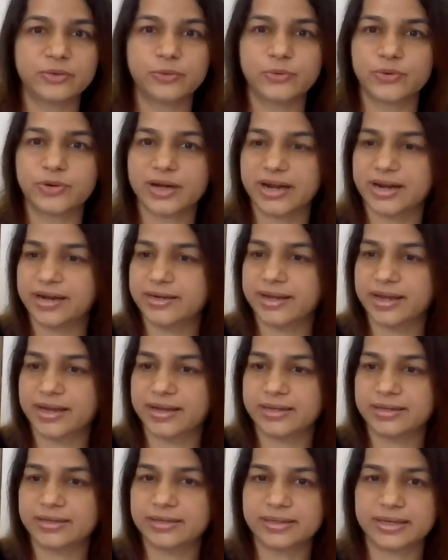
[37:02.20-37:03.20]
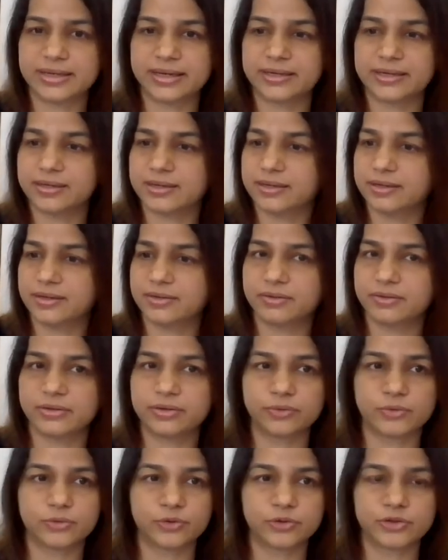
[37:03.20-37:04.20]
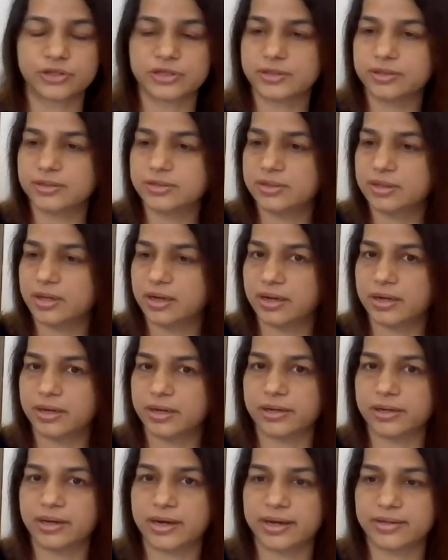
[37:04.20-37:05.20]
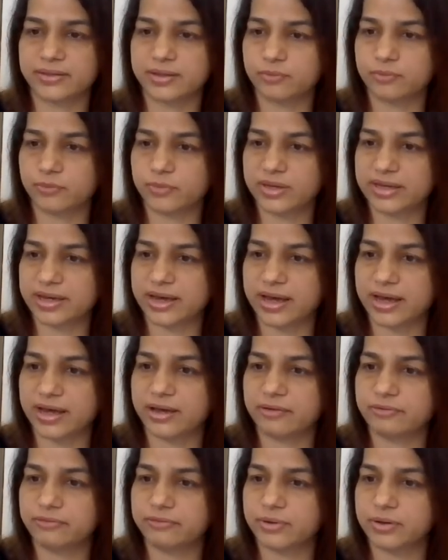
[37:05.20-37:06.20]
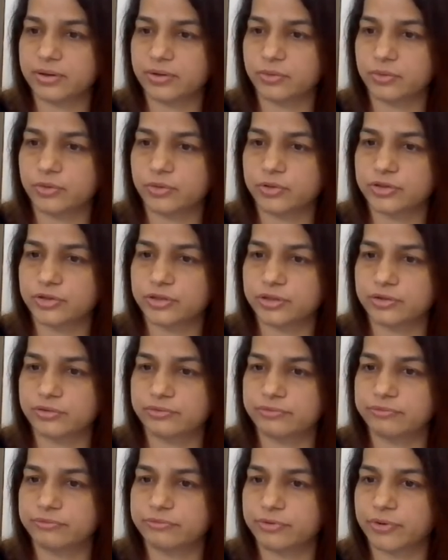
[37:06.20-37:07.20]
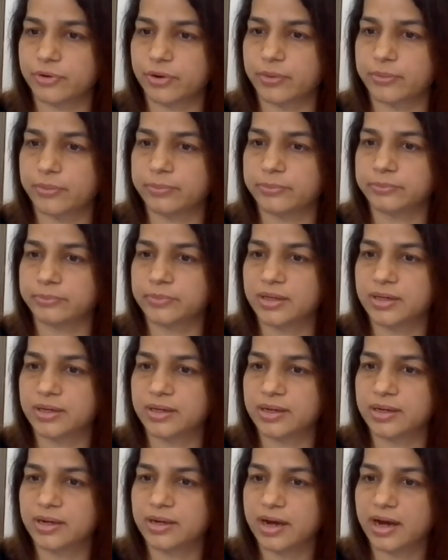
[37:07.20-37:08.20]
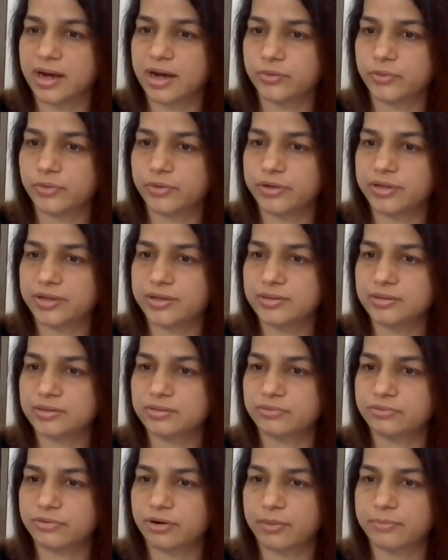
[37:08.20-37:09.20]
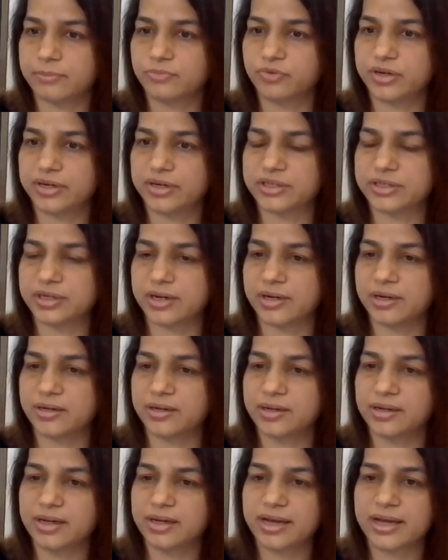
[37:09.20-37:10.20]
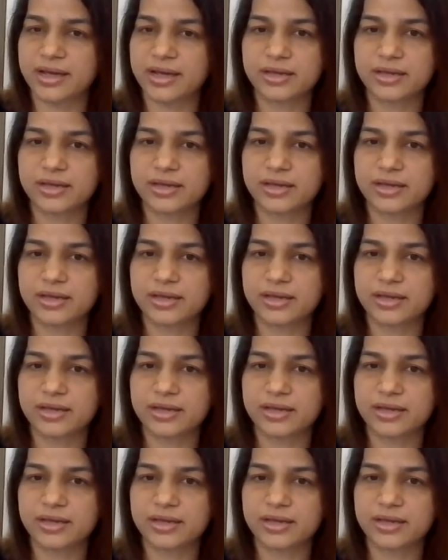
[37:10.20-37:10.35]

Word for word: we will go ahead and take the questions. Uh, I think we have a question from our audience from Trisha.